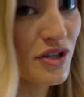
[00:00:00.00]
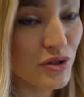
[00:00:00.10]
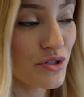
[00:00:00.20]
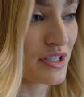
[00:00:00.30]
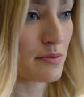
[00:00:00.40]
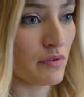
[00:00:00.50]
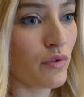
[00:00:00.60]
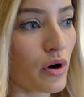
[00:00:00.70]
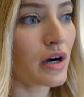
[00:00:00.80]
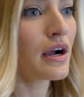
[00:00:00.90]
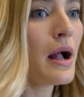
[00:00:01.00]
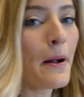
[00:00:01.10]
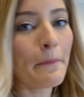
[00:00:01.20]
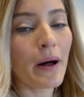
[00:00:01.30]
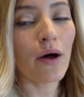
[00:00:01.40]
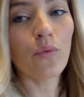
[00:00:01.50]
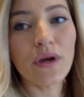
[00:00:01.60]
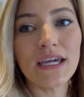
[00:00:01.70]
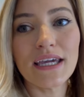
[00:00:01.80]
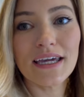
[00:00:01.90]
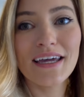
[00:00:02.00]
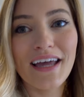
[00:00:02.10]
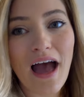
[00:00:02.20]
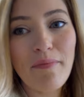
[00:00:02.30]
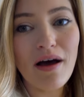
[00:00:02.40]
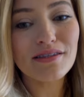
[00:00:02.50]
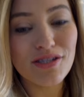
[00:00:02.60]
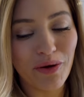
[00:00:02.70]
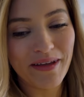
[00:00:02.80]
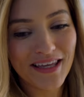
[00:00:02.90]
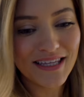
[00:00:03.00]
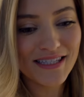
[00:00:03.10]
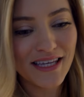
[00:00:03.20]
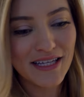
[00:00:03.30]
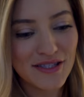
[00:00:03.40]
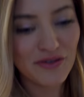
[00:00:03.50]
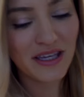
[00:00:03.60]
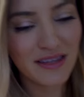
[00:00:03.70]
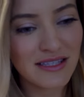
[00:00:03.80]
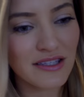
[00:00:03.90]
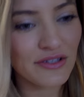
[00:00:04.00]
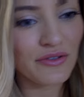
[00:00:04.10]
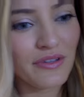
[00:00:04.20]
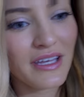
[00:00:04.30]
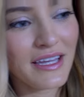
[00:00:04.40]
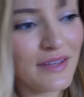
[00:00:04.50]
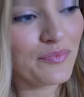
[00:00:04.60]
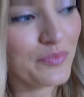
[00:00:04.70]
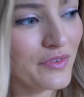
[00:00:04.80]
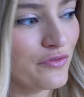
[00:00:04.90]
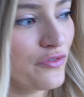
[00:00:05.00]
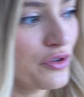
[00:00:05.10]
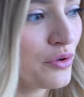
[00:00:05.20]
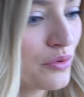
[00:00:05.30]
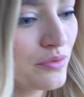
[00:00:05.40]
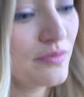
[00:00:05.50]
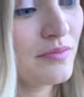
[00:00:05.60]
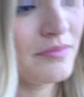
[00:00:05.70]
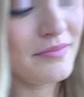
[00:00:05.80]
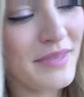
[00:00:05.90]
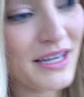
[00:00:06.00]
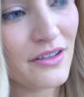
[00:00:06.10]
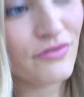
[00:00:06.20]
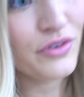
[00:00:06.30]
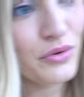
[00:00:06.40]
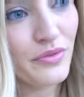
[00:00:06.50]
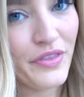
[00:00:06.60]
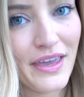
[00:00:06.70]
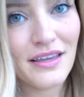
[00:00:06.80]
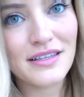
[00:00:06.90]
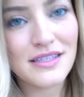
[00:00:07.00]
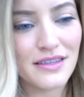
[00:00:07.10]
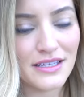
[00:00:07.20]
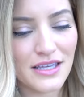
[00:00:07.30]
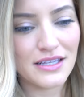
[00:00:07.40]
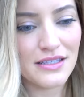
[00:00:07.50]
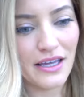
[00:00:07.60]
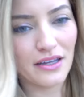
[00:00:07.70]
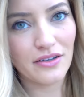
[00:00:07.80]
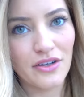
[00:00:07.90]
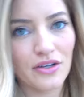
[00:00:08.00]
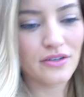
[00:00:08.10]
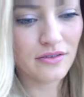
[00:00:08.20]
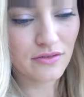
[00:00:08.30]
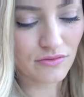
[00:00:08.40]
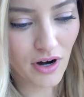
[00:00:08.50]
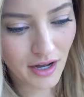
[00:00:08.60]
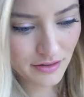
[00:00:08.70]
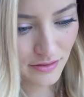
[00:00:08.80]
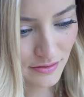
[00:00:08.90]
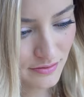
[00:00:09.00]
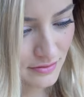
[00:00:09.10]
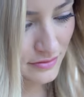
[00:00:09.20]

showed you this before, but we, I bought so many of these things. They're like these little food, mini food things, and they taste like rotten